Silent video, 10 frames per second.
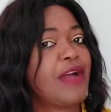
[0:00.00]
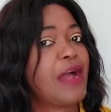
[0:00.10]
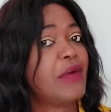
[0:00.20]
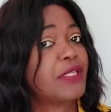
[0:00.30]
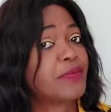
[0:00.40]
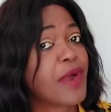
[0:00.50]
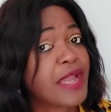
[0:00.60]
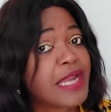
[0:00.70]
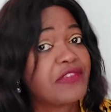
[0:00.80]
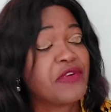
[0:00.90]
I was
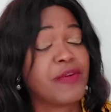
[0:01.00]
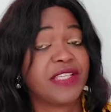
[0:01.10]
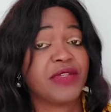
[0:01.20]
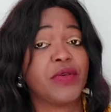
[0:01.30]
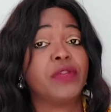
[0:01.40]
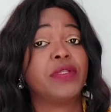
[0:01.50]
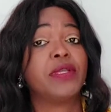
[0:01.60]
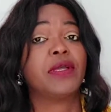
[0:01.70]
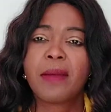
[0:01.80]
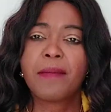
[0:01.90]
pregnant for my son.
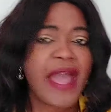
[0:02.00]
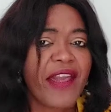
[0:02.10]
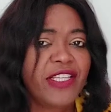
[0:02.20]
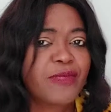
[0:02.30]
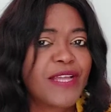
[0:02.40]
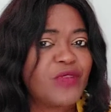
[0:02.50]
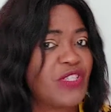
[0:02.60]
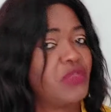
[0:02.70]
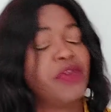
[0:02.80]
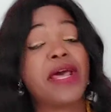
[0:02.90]
My husband
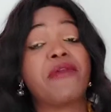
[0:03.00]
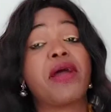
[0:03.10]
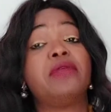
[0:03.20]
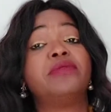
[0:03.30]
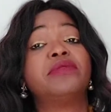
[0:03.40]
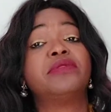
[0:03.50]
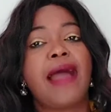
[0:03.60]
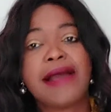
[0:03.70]
was not around.